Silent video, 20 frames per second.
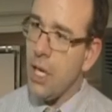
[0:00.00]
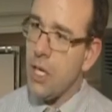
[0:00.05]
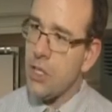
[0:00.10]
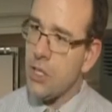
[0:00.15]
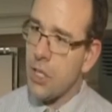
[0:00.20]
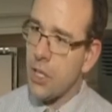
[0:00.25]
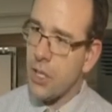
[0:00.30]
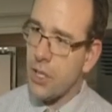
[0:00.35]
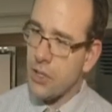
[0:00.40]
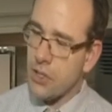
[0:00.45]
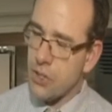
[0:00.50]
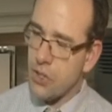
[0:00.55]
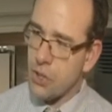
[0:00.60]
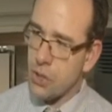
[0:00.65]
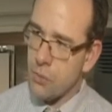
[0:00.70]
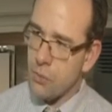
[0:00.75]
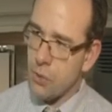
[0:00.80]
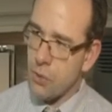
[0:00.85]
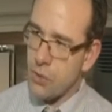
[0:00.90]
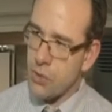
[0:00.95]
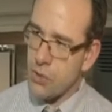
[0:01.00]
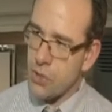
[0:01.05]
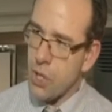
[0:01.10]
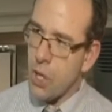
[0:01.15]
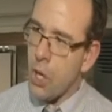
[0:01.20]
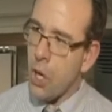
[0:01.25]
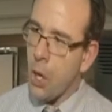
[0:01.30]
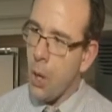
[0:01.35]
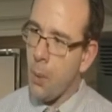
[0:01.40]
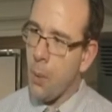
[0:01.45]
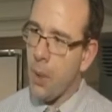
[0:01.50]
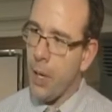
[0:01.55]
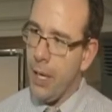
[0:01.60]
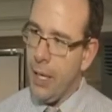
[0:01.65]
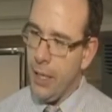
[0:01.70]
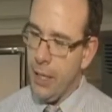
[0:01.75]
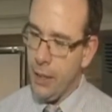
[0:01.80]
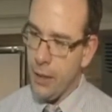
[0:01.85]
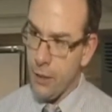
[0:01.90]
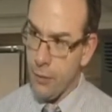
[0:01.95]
to consumers who are
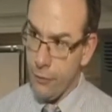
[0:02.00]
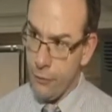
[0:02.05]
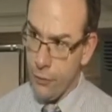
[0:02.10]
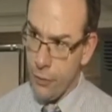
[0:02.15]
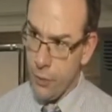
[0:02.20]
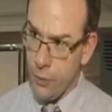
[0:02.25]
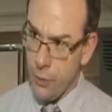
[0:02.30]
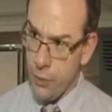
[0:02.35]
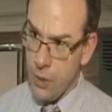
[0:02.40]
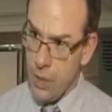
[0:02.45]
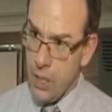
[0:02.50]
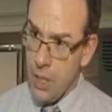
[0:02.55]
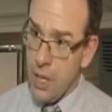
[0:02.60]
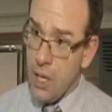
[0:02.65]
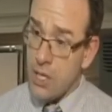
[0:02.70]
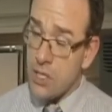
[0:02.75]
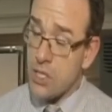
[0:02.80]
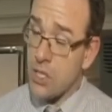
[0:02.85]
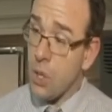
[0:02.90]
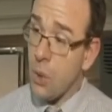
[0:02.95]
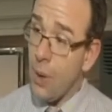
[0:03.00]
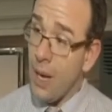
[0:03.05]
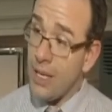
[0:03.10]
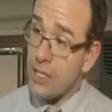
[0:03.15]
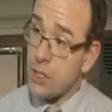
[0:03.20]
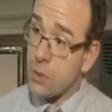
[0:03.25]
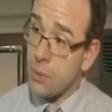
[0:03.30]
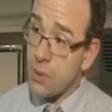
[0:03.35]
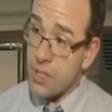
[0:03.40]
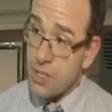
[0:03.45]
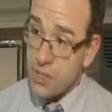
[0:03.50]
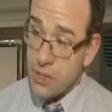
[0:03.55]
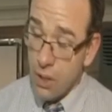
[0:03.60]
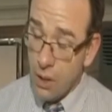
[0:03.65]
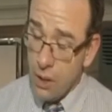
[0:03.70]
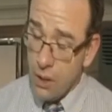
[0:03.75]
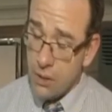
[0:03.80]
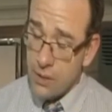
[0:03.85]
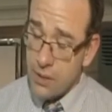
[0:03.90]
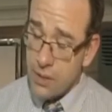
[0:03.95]
eating the food. So as a
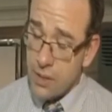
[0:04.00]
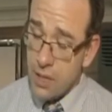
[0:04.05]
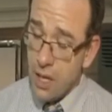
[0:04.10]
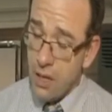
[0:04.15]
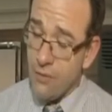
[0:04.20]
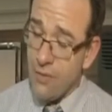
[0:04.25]
result of